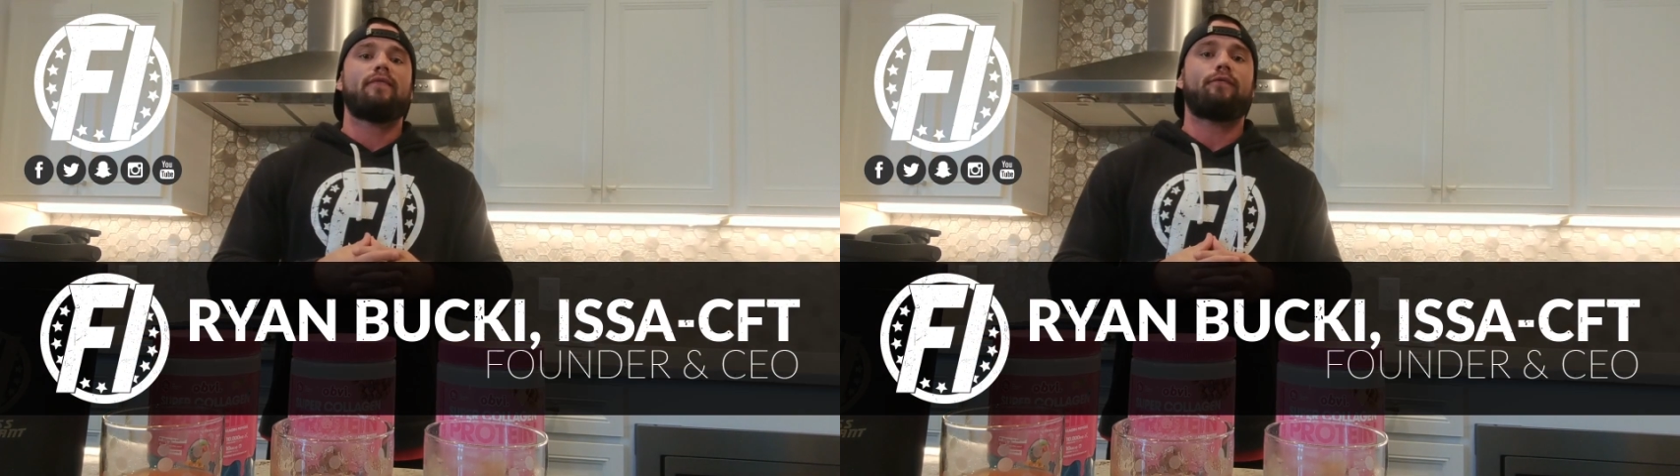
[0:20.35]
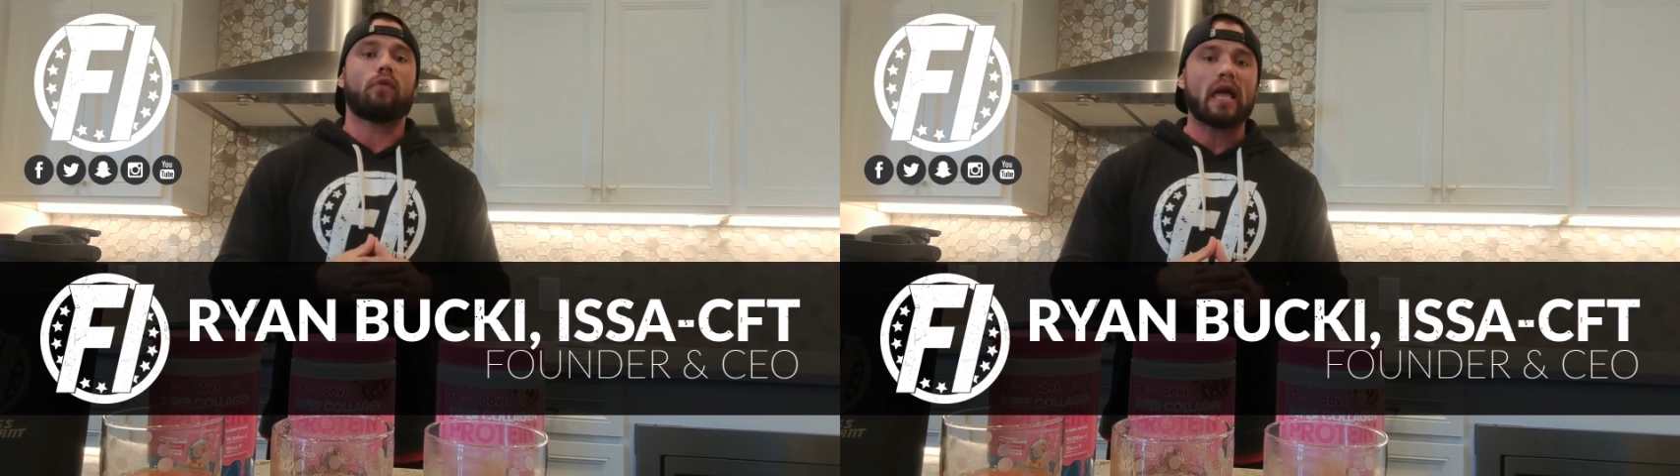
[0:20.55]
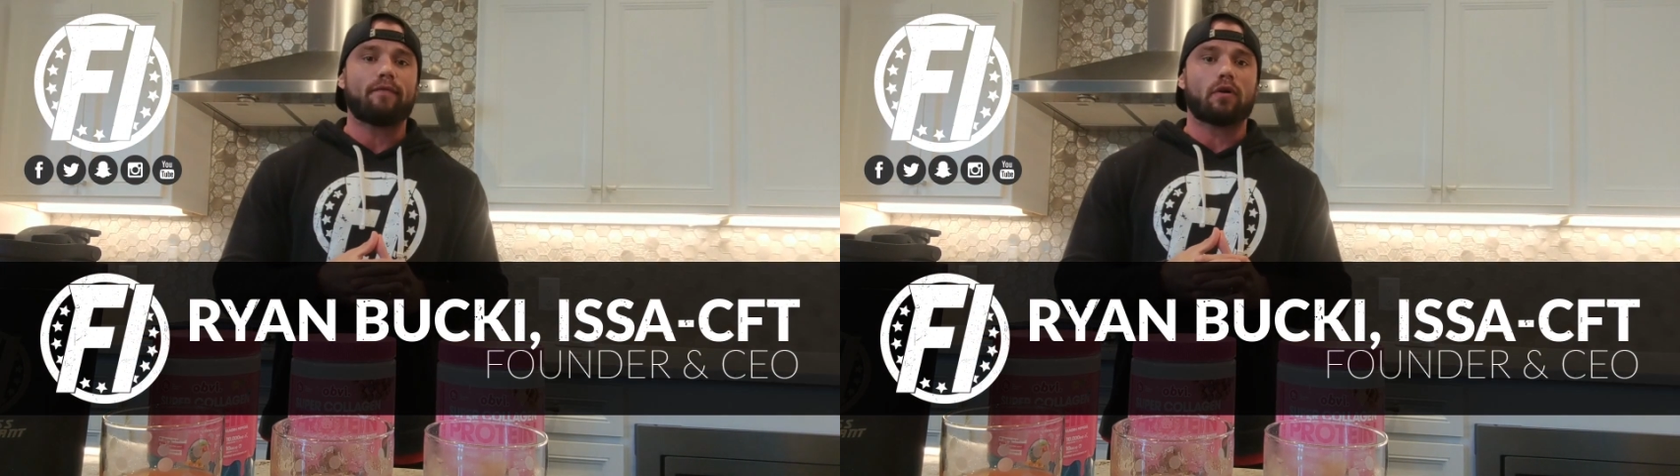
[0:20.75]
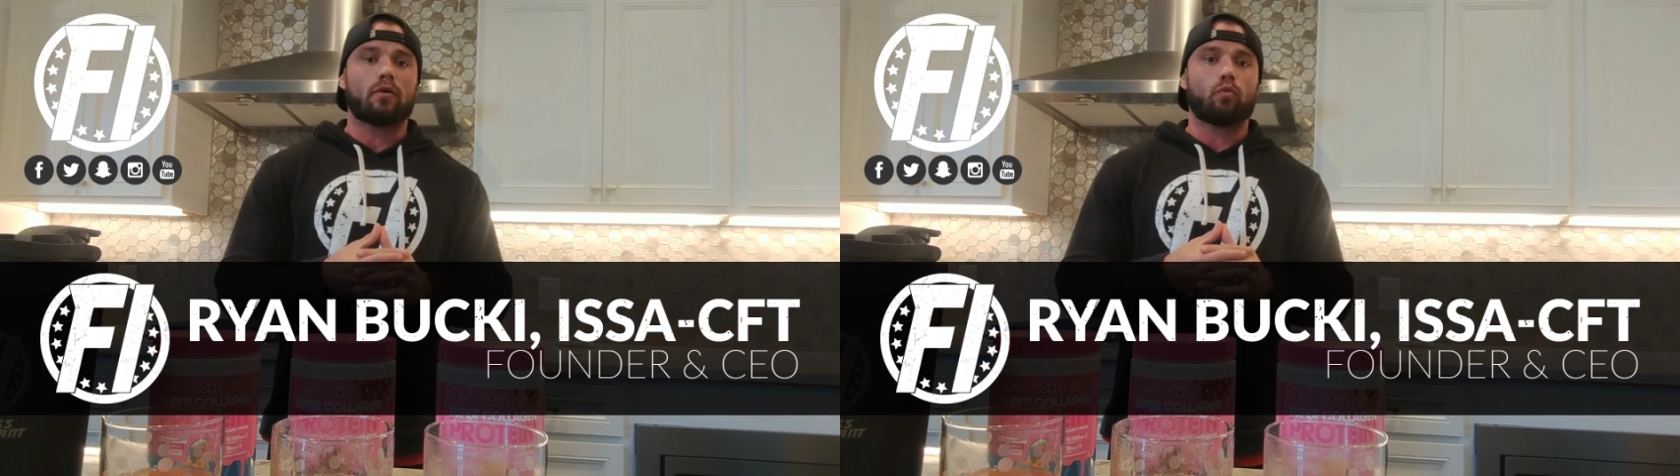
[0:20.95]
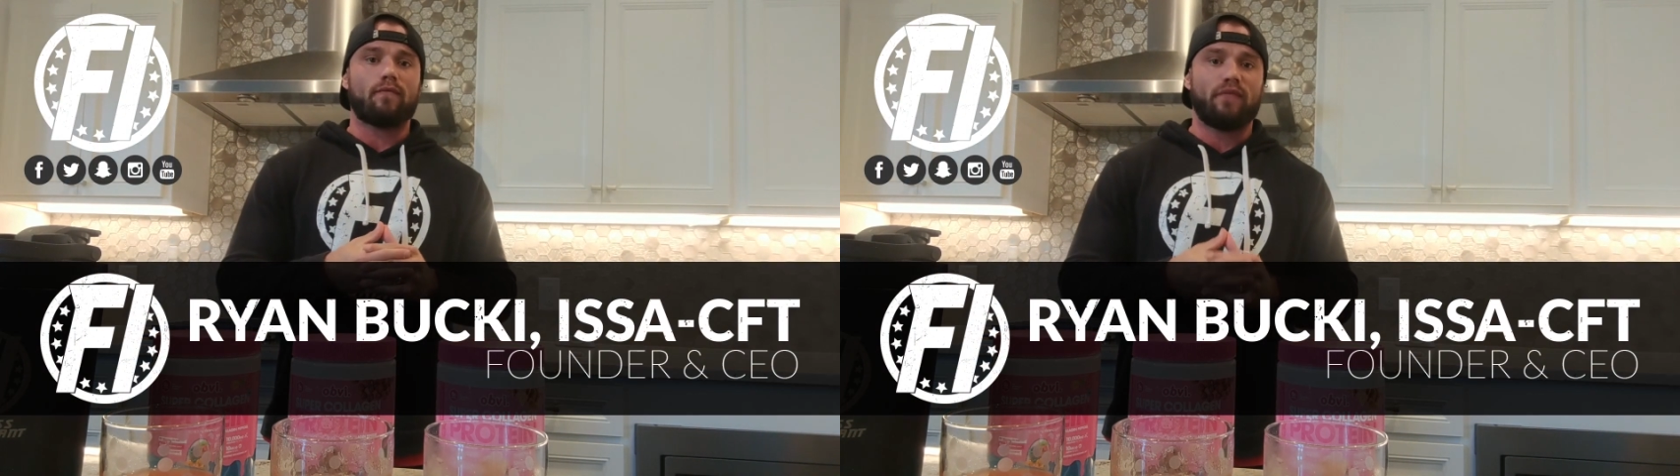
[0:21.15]

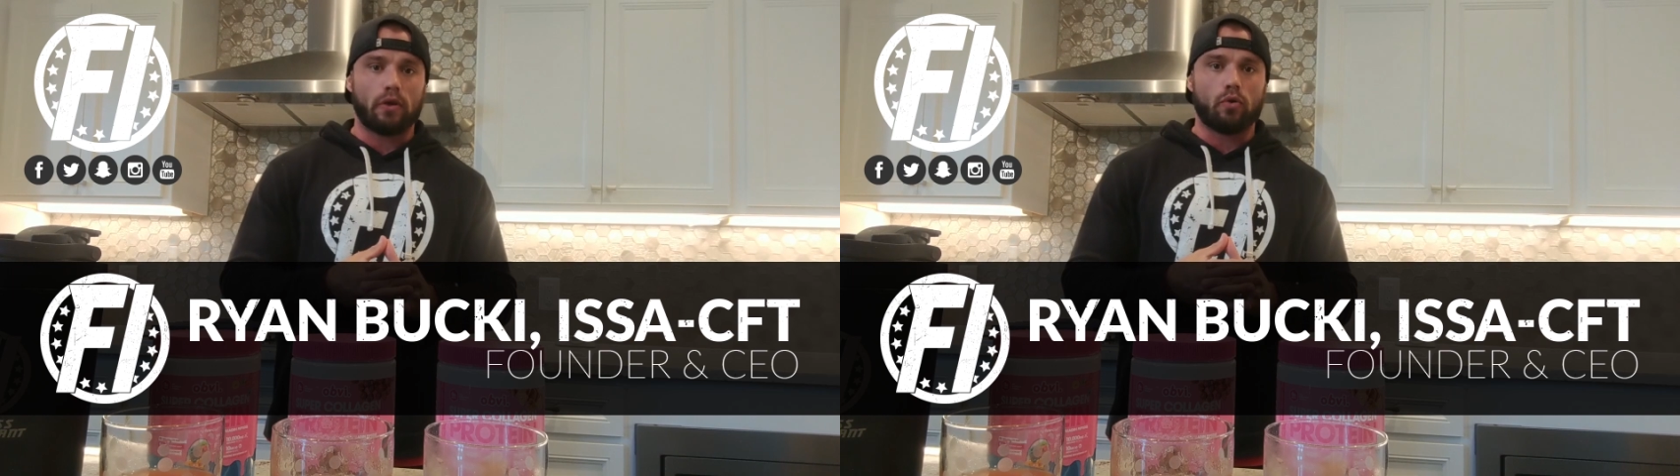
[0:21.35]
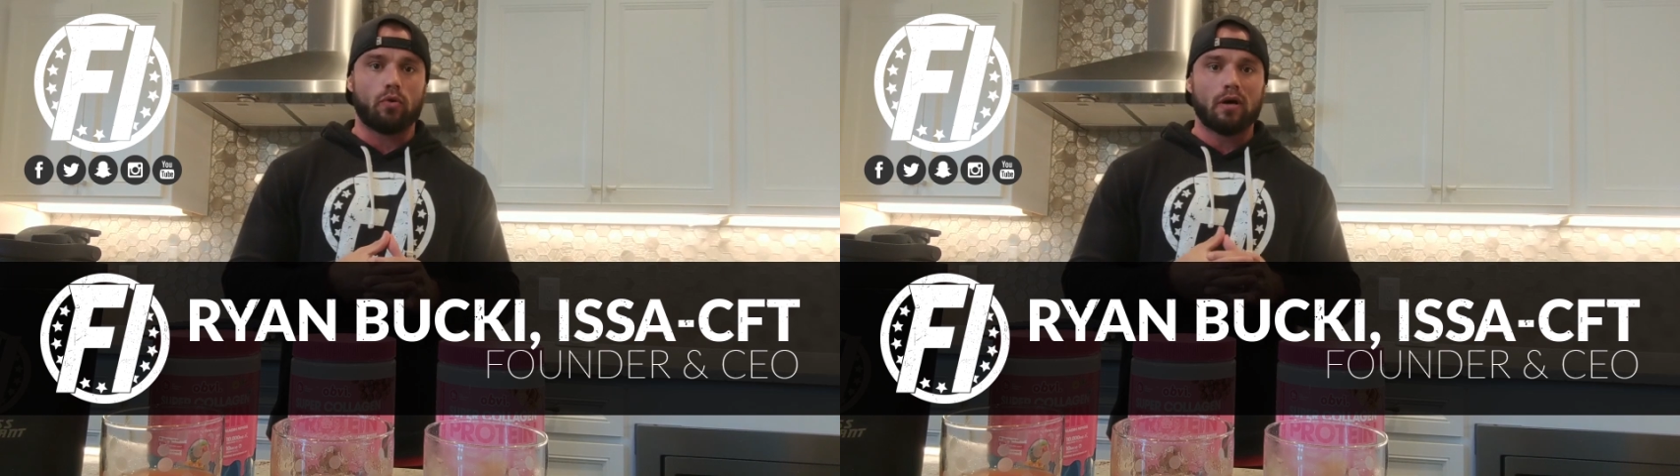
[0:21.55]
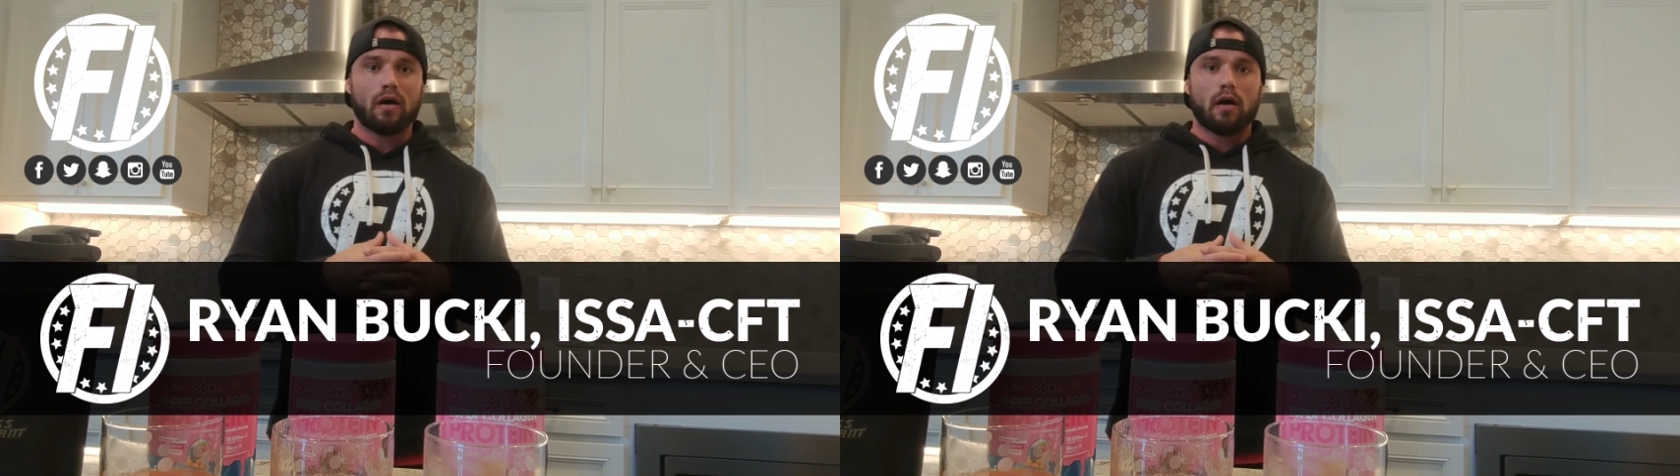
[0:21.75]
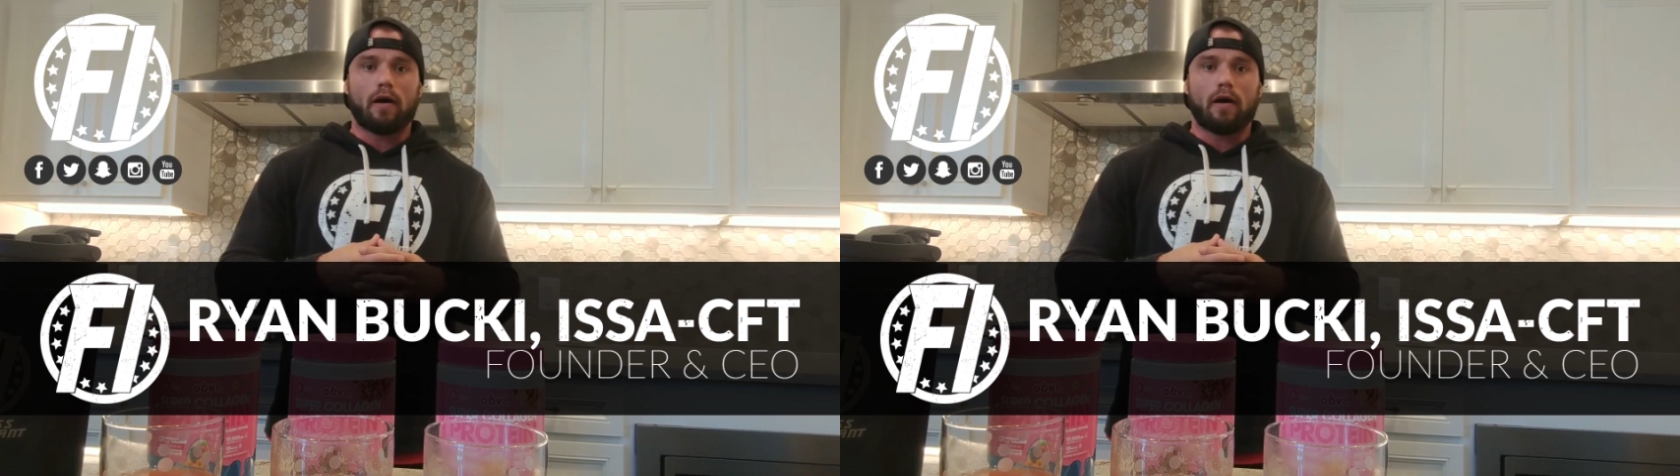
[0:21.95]
flavor review